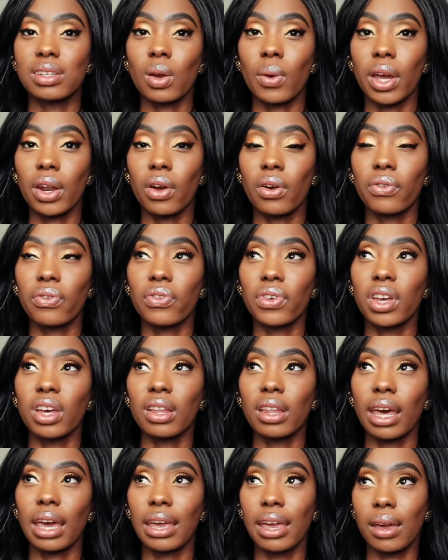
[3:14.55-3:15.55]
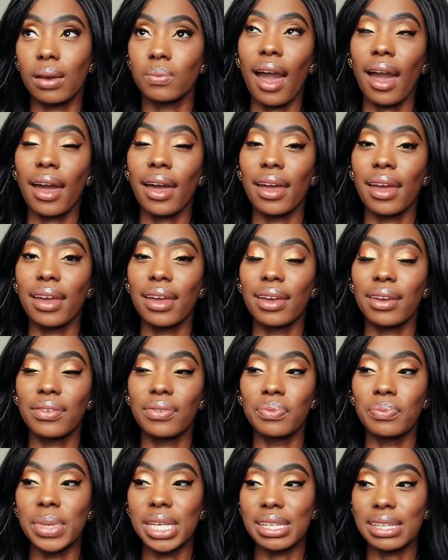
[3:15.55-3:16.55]
so I don't feel like
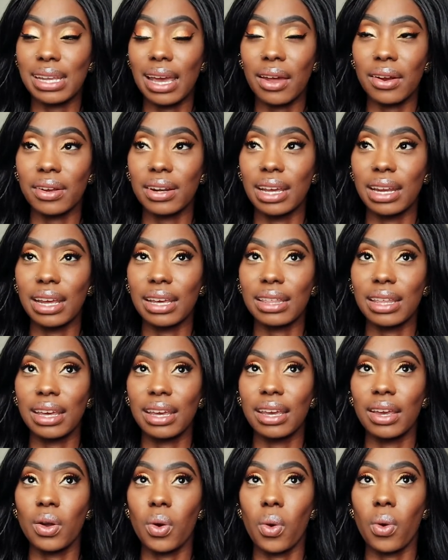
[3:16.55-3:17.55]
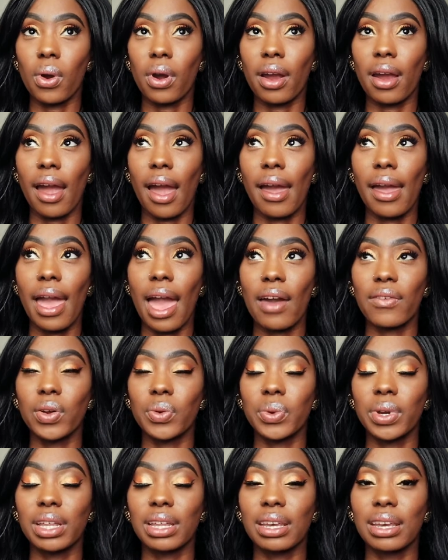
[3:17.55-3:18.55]
I've missed out on anything or I
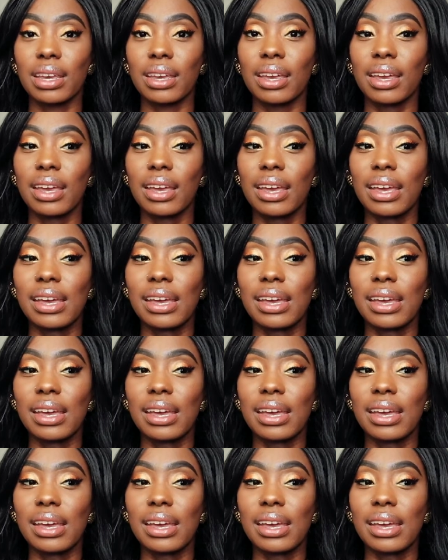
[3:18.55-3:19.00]
haven't really